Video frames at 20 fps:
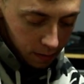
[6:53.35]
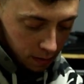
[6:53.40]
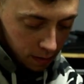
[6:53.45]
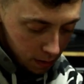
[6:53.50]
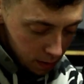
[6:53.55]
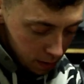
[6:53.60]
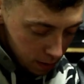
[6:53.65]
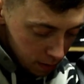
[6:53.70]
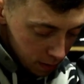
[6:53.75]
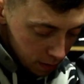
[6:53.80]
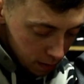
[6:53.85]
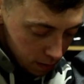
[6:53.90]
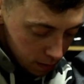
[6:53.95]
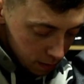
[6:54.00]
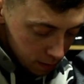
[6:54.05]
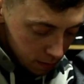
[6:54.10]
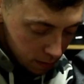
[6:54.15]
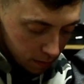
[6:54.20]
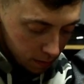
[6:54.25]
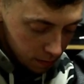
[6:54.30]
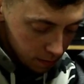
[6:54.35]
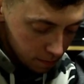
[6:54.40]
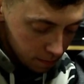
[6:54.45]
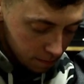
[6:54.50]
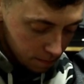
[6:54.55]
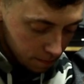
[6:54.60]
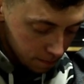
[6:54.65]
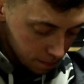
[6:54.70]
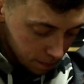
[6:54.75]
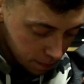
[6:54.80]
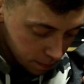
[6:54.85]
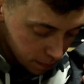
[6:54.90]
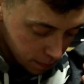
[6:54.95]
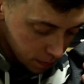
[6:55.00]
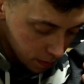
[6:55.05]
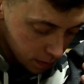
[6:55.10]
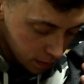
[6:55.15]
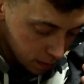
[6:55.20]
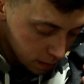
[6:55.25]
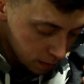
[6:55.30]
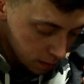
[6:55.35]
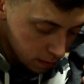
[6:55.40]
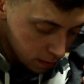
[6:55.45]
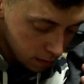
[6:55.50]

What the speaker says: Sorry, I'm just putting a ton of pressure because I